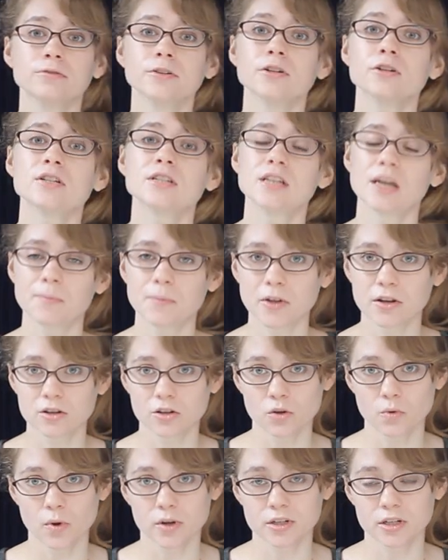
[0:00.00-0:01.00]
first step
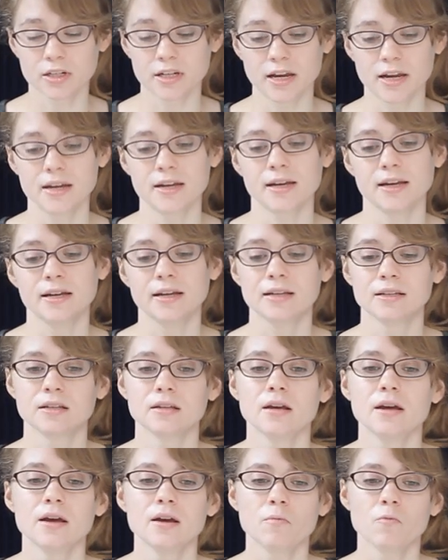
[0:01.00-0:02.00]
that you want to take
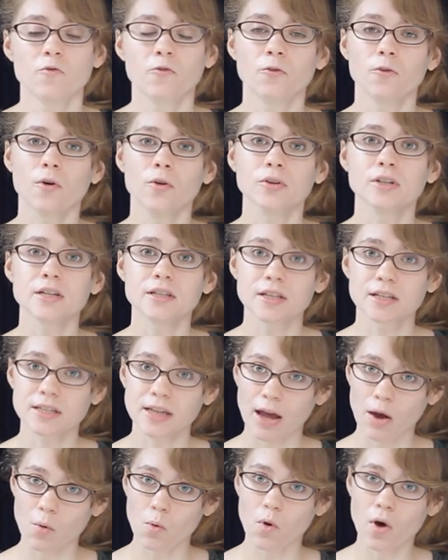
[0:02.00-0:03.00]
is folding the
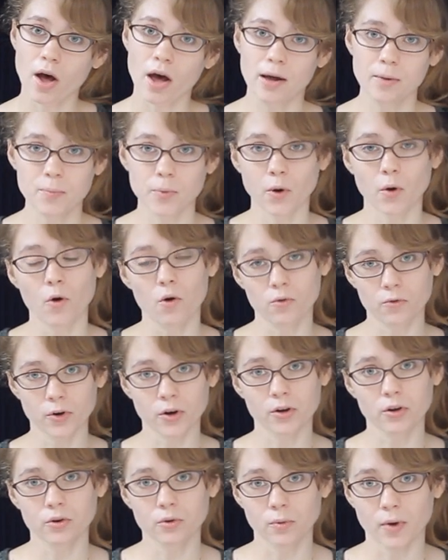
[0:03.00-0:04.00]
towel up
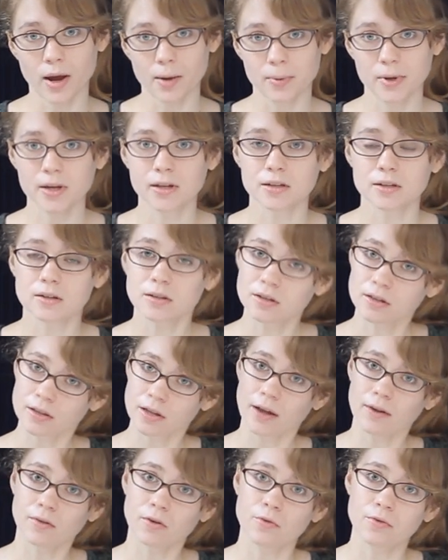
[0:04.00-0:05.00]
over your rabbit,
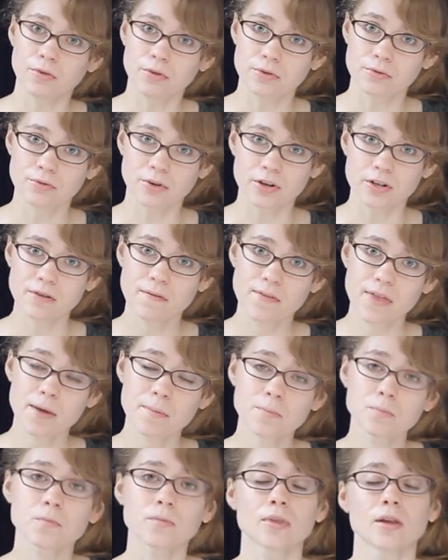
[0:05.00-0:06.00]
over the front of
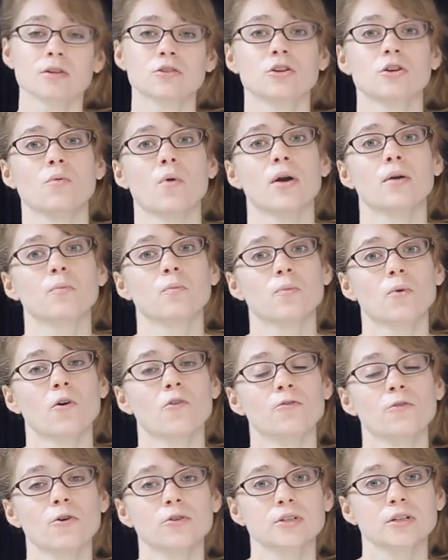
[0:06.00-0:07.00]
them. So you want
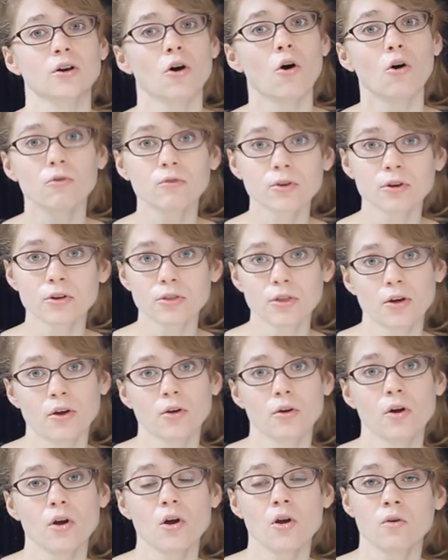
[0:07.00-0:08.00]
to fold it over
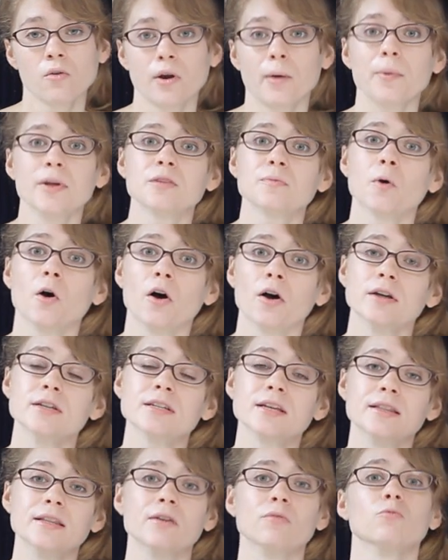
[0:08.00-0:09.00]
their rabbit's
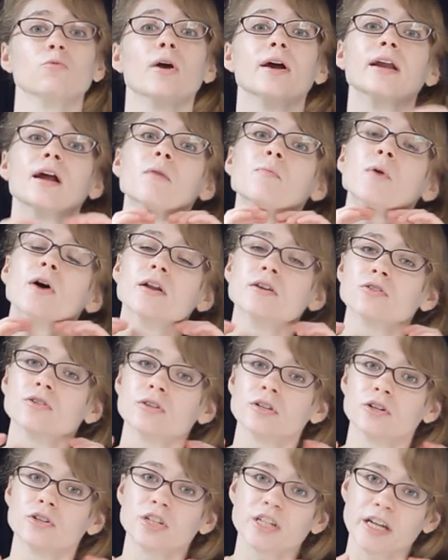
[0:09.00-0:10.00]
paws and then right up
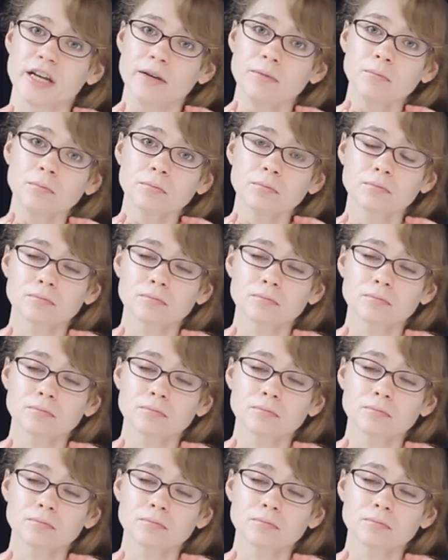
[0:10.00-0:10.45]
under their chin.